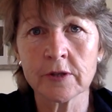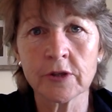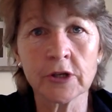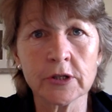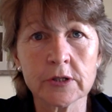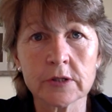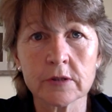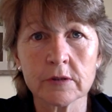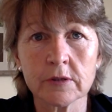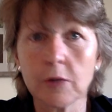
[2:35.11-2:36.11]
that
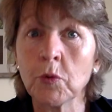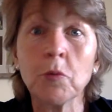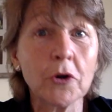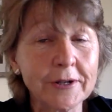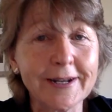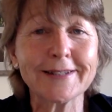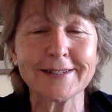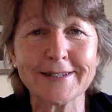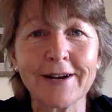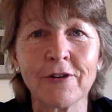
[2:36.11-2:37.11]
we weren't
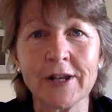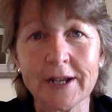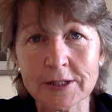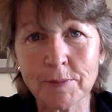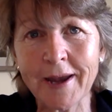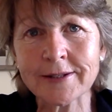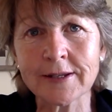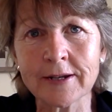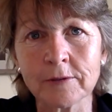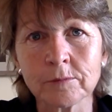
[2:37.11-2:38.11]
necessarily
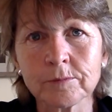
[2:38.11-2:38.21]
expecting.